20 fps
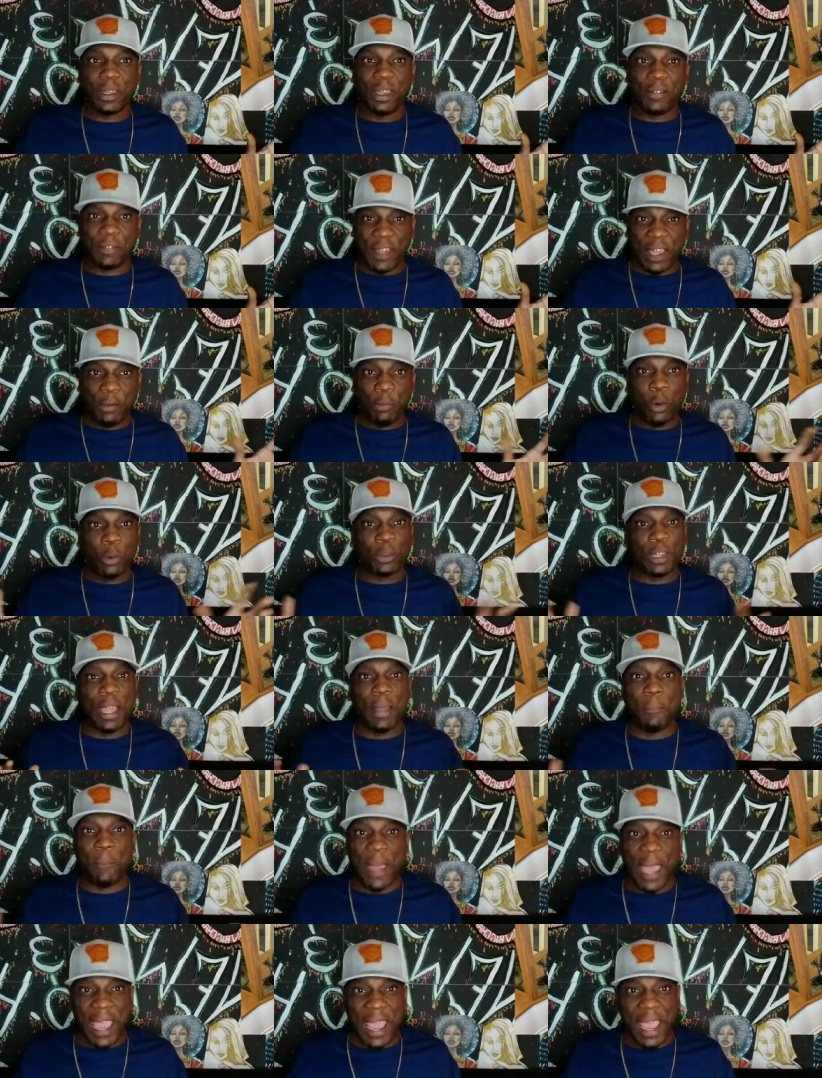If they want
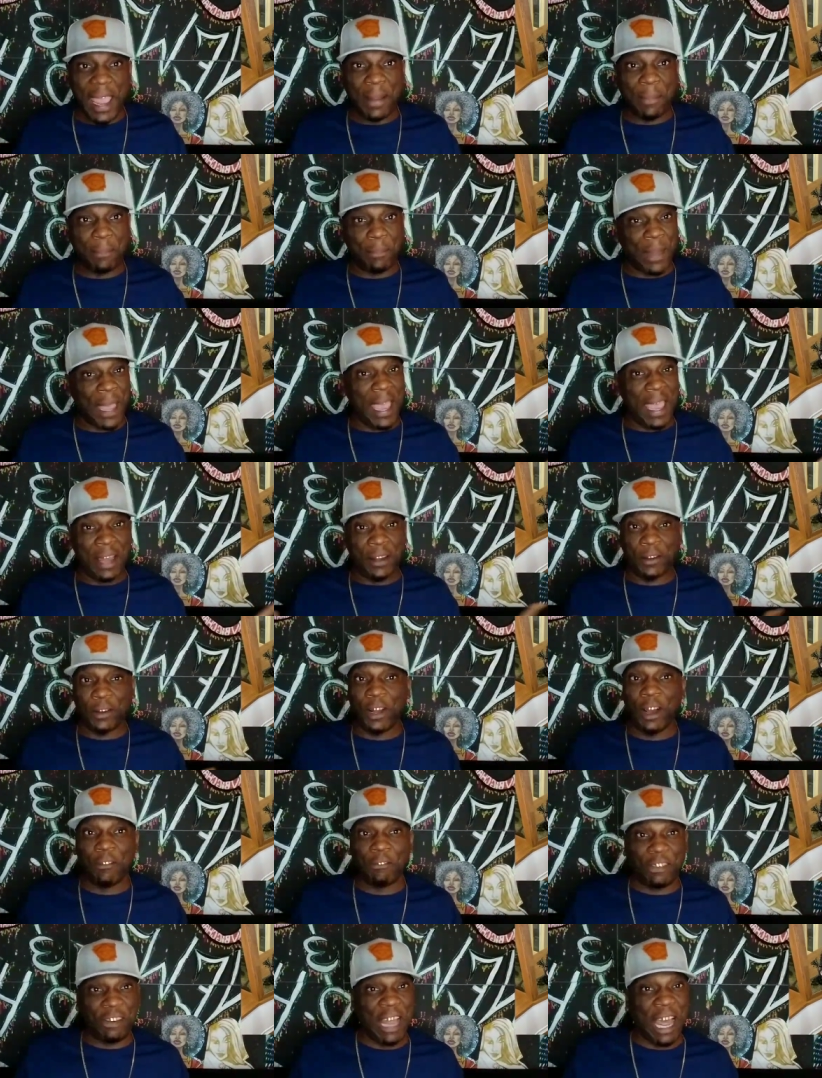that bag bad
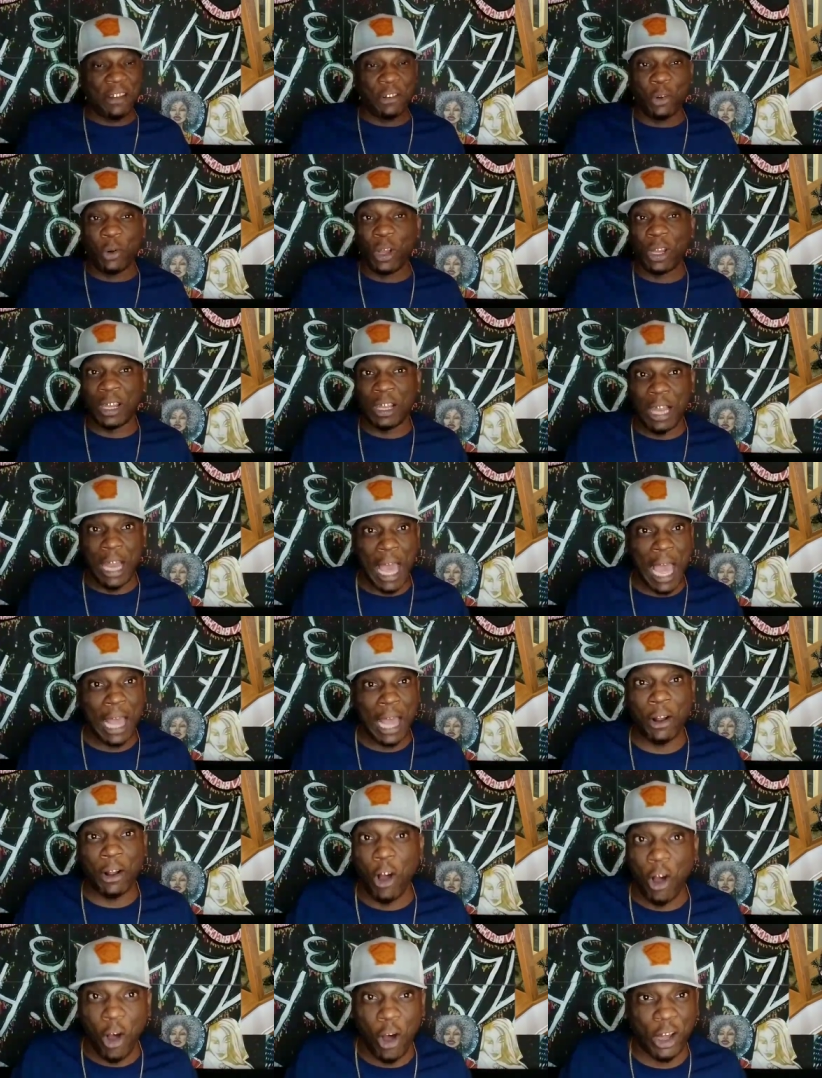enough. And I know a lot
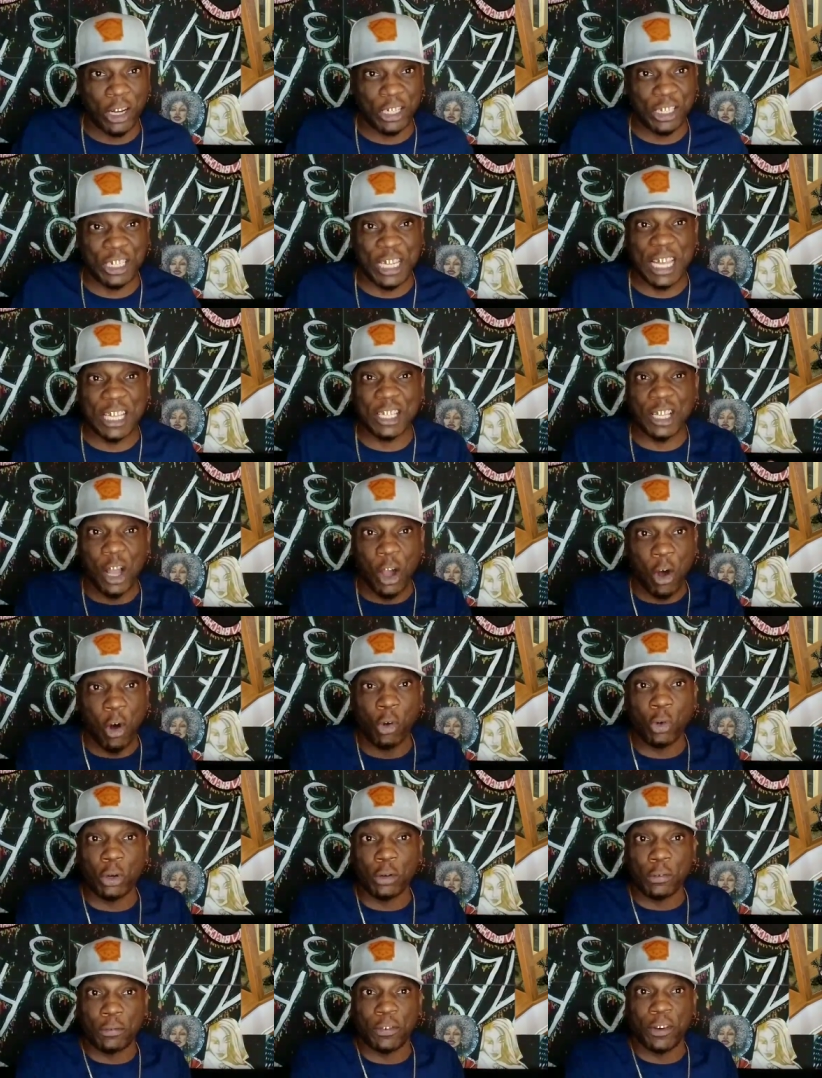of artists that's
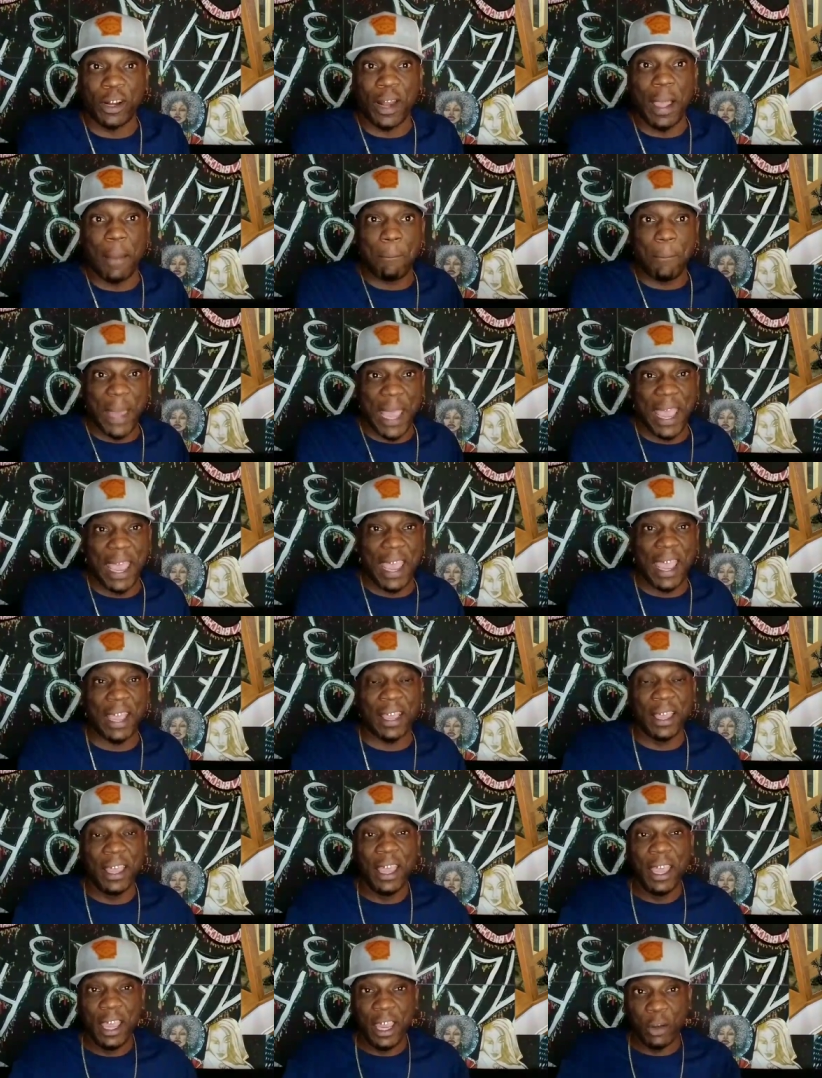hungry for that
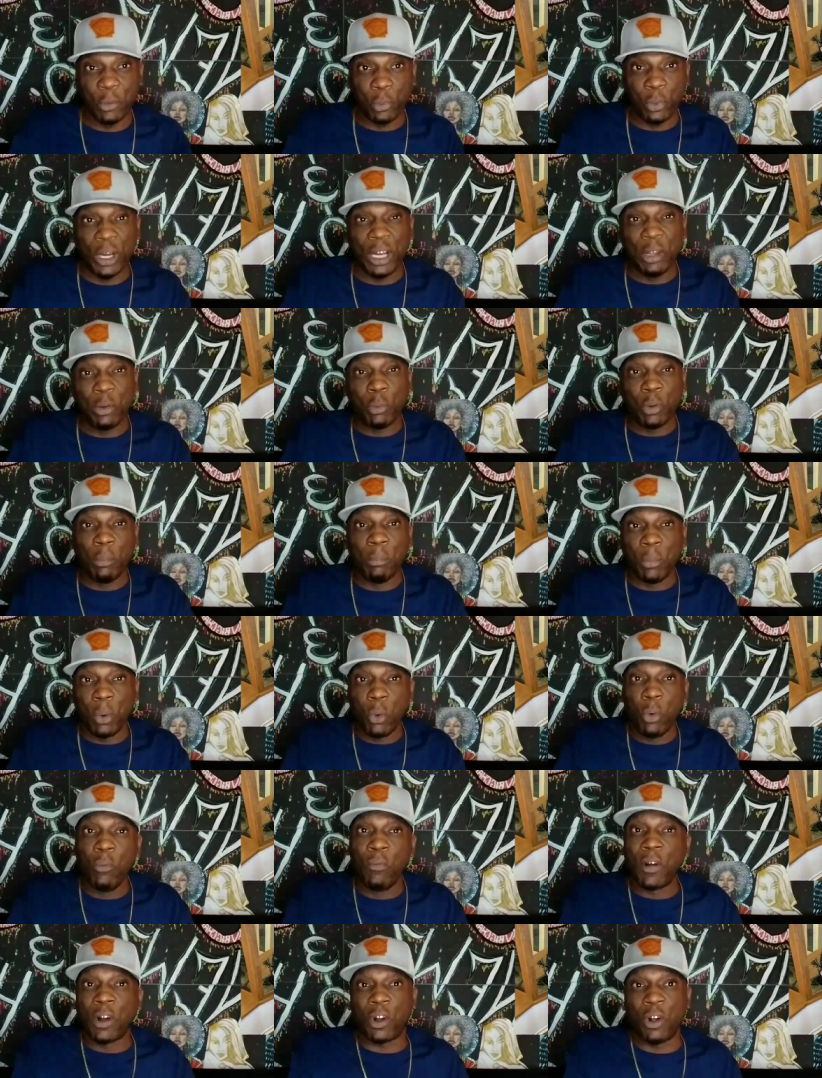bag and really would
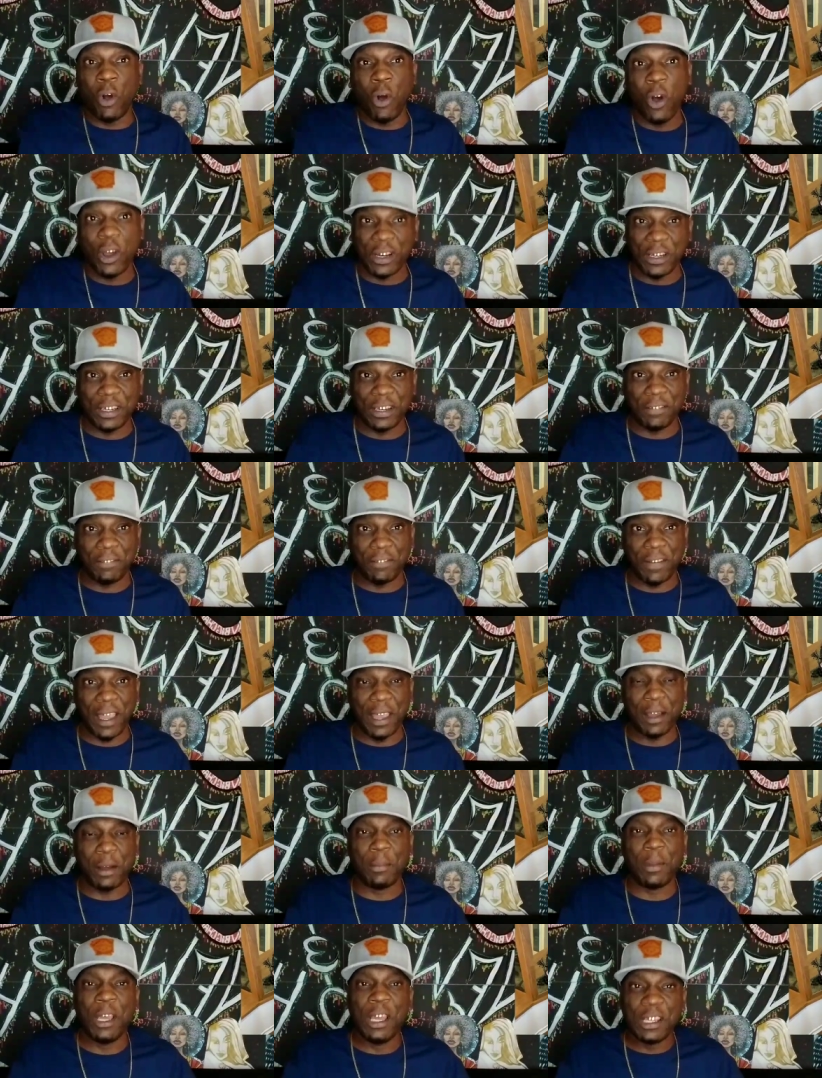move accordingly,
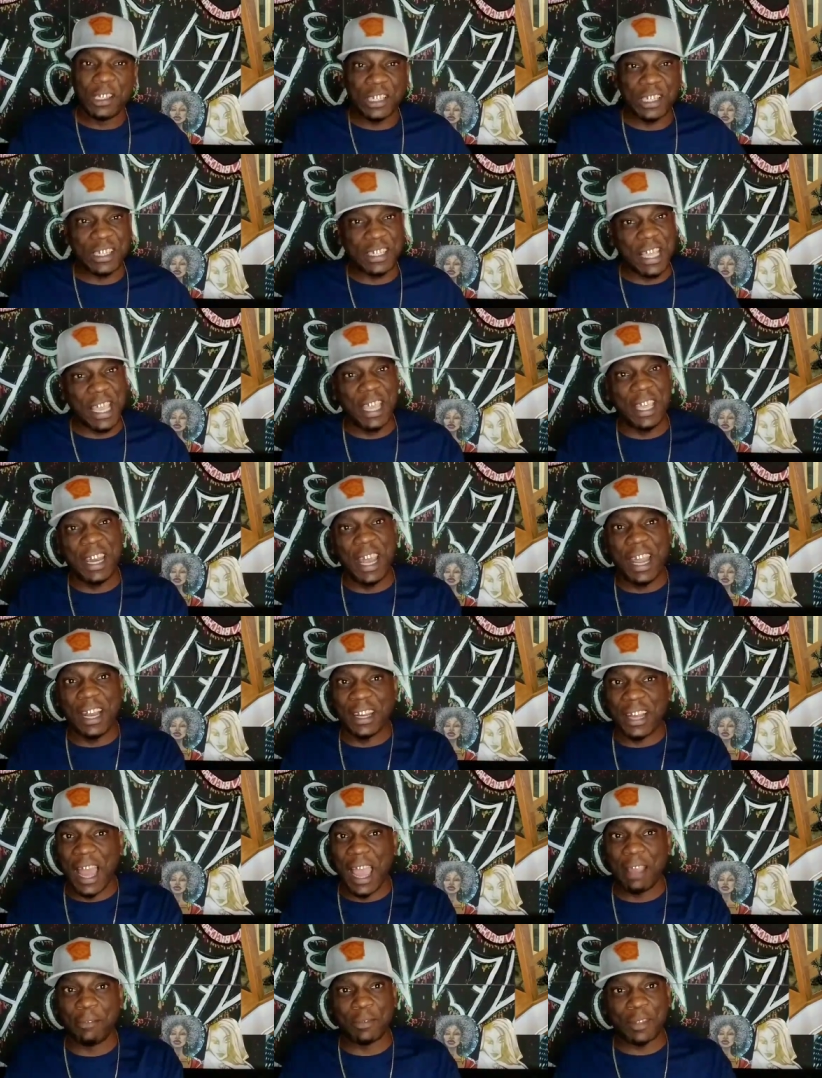fam, to save their
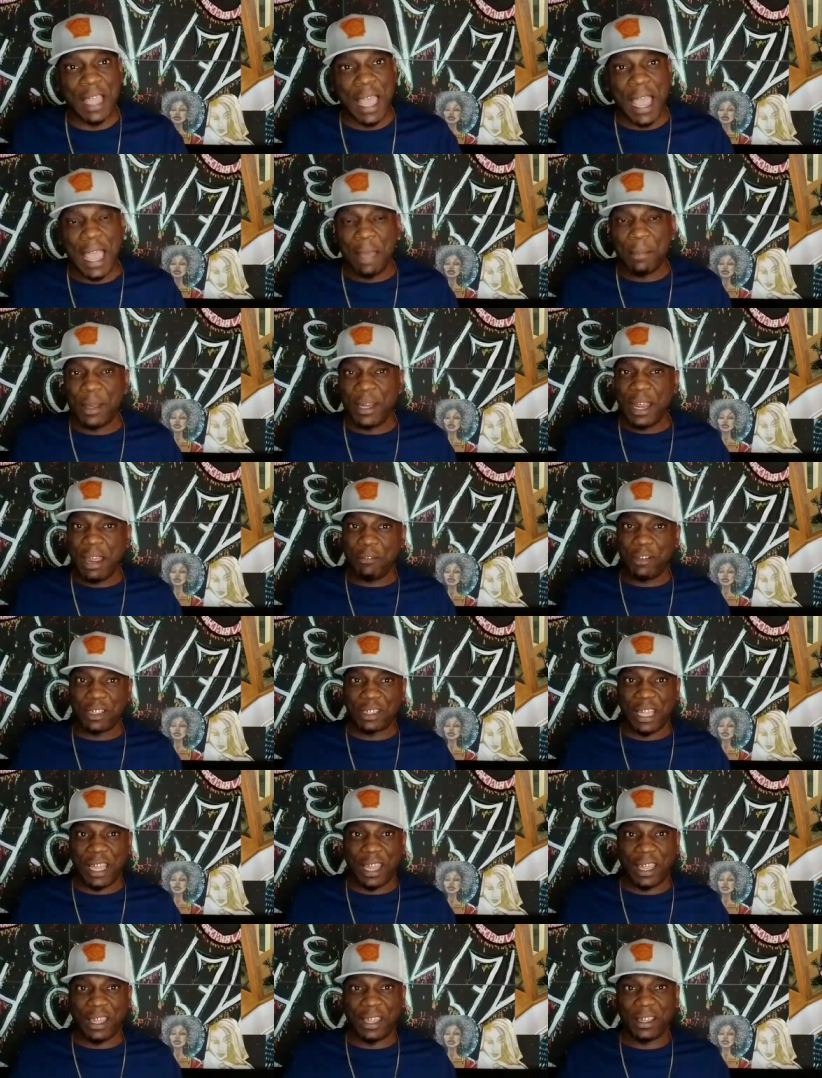lifetime and
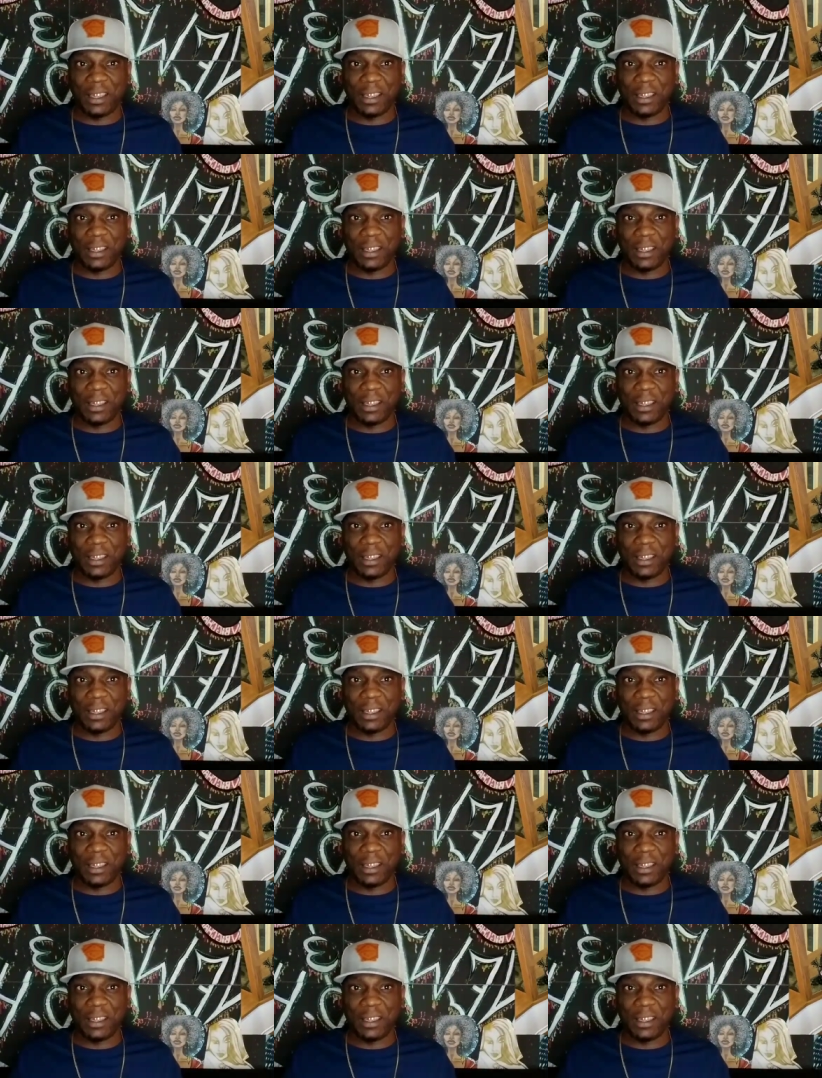everything.